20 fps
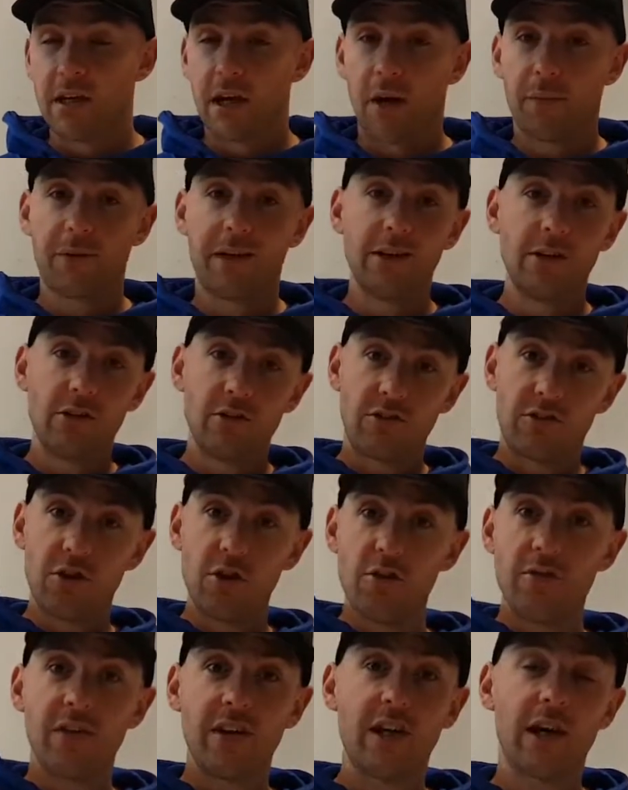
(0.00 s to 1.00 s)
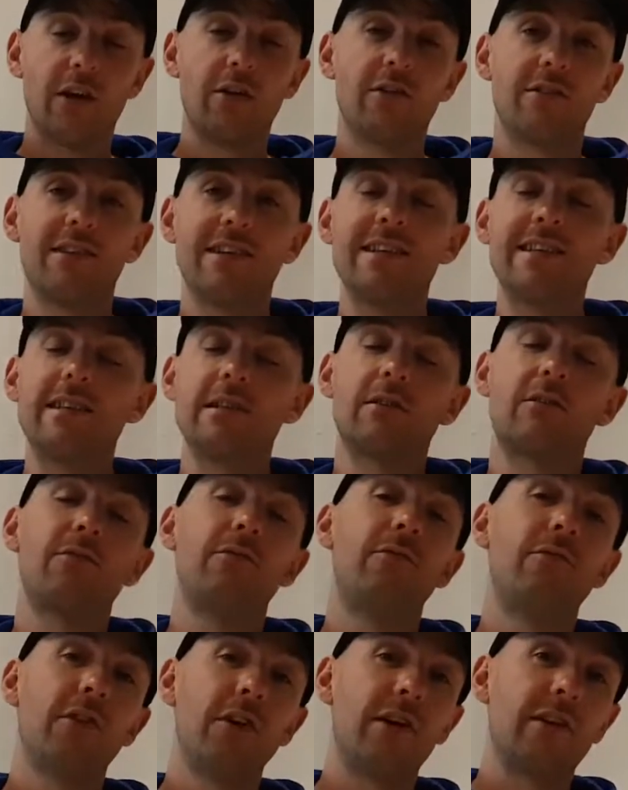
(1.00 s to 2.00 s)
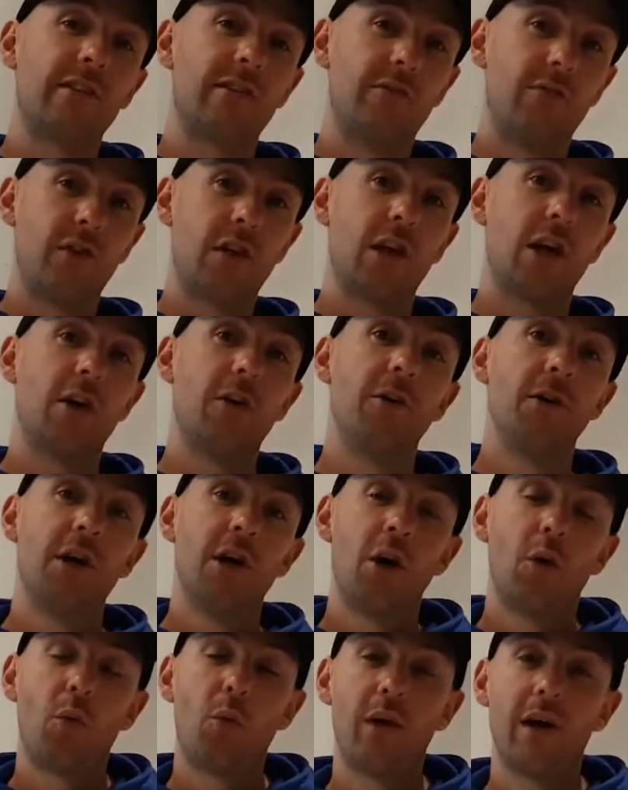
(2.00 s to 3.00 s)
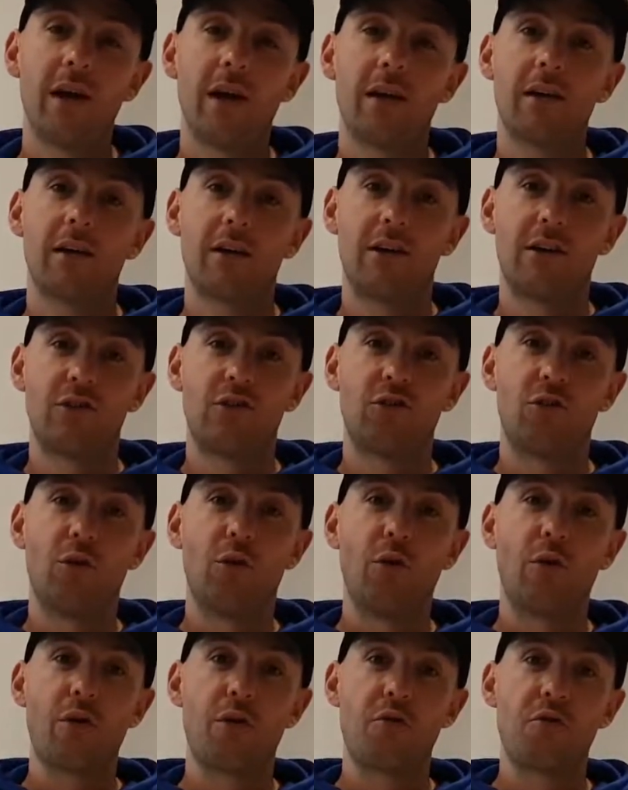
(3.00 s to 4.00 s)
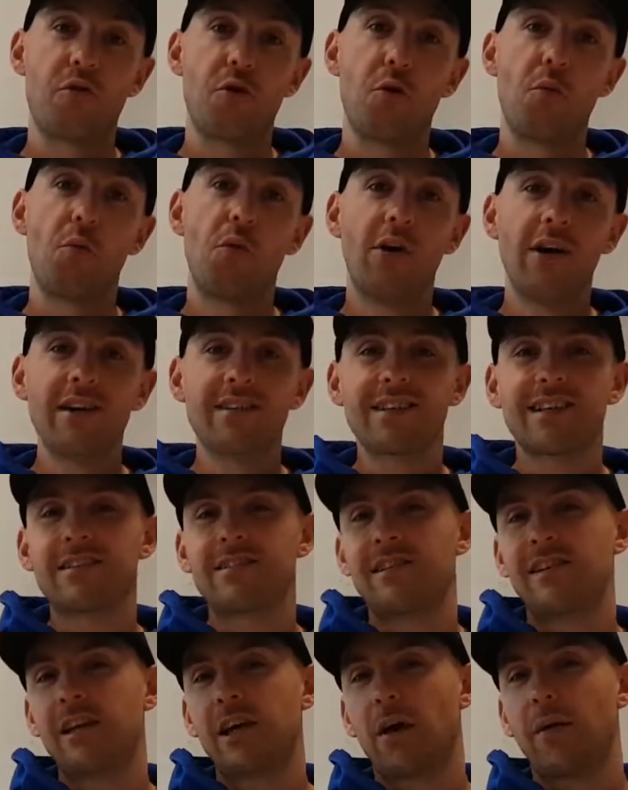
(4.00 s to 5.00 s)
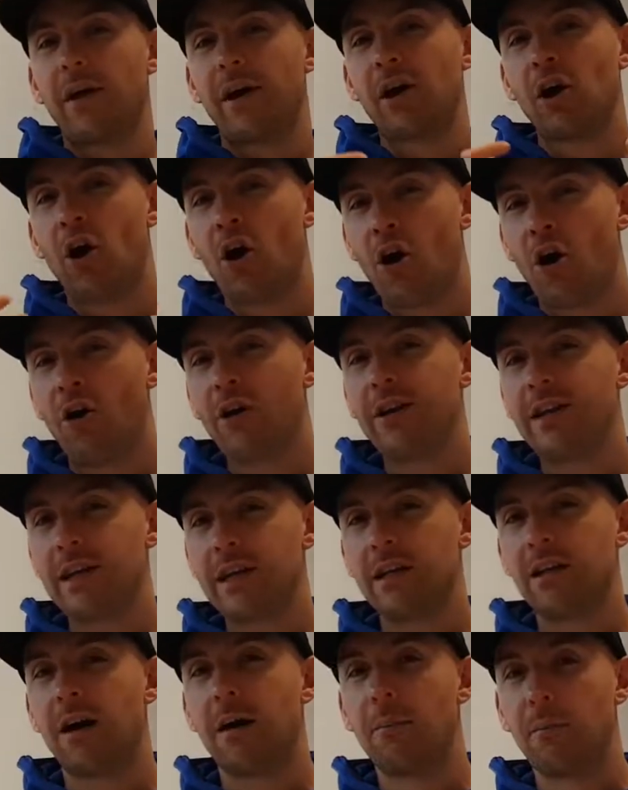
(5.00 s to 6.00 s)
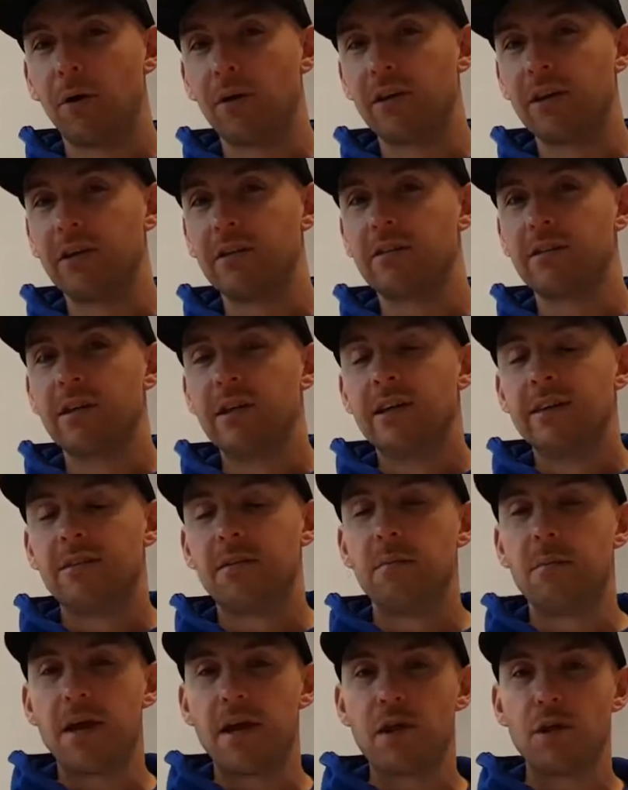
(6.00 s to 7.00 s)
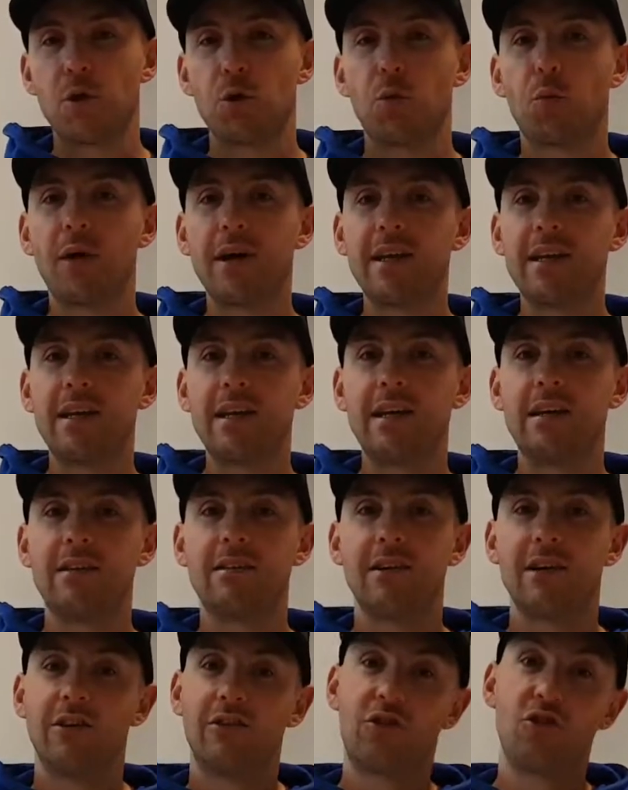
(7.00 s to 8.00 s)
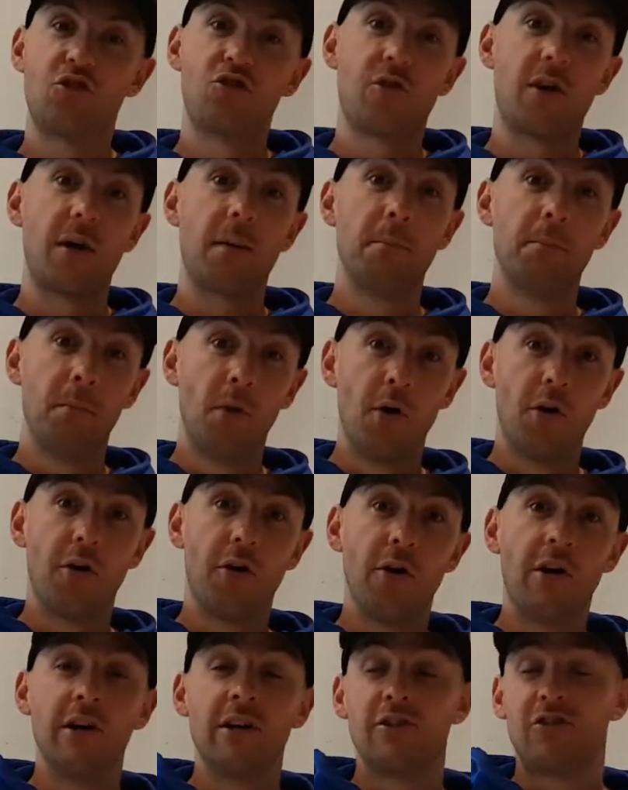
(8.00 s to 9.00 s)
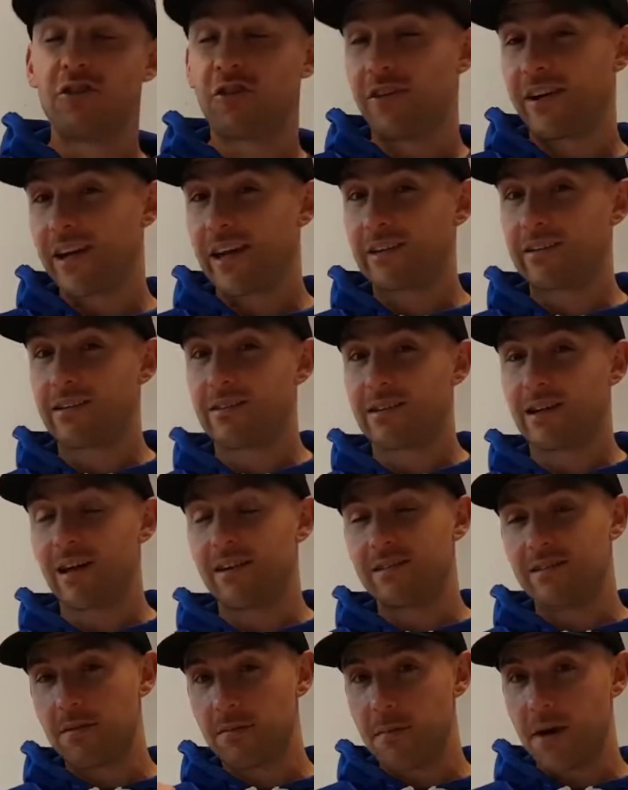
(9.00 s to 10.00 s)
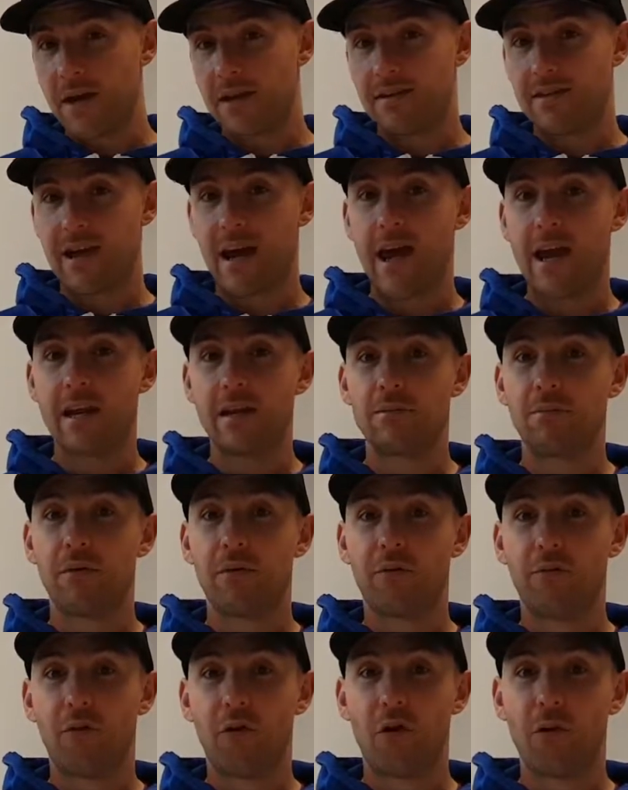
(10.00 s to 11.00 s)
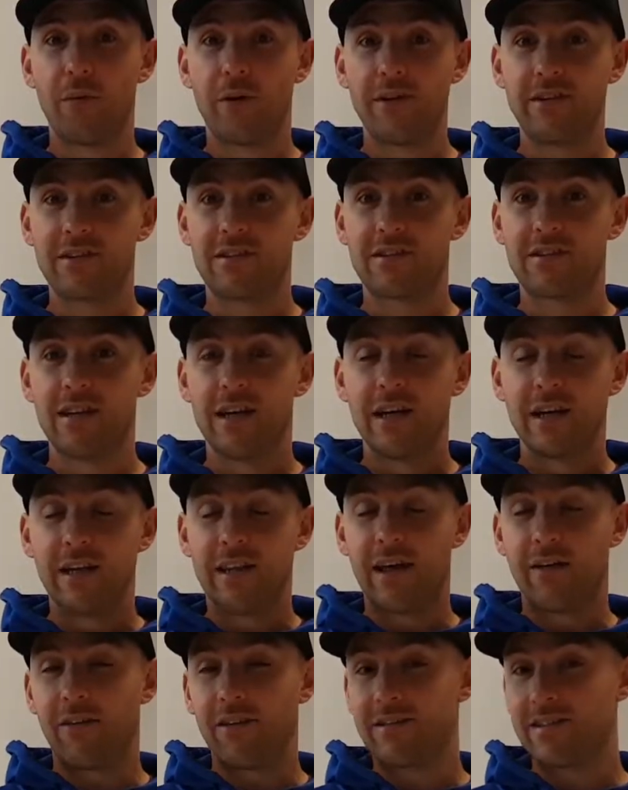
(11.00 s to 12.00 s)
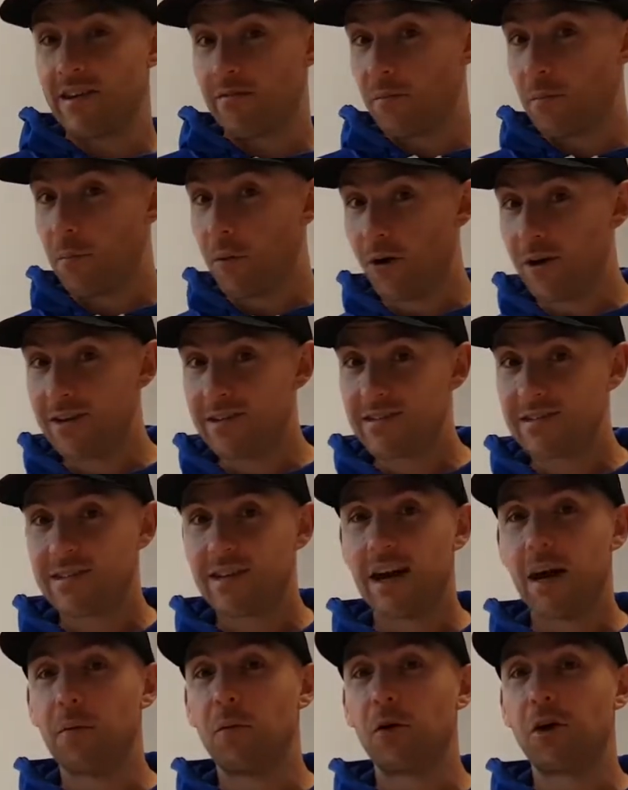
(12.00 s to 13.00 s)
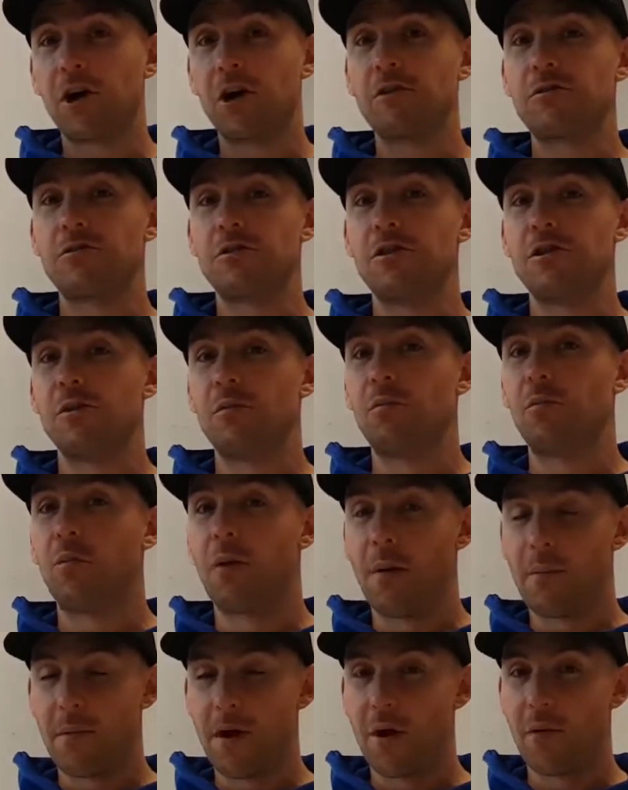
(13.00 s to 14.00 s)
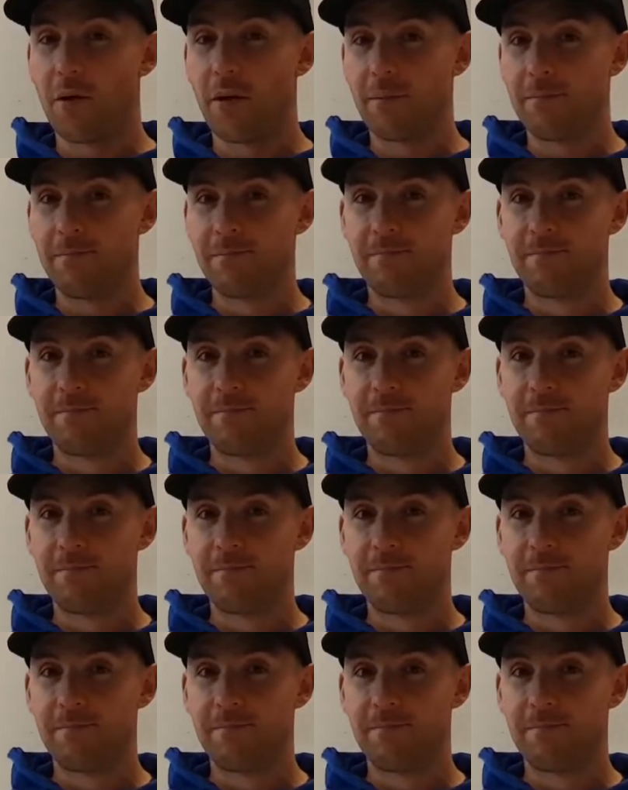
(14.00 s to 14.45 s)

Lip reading: We're going to do two videos. In this first video, we're going to talk through what is actually going on in our bodies to mean that we need to drink more during exercise to maintain performance. There are 7 points, and we'll go through them one by one.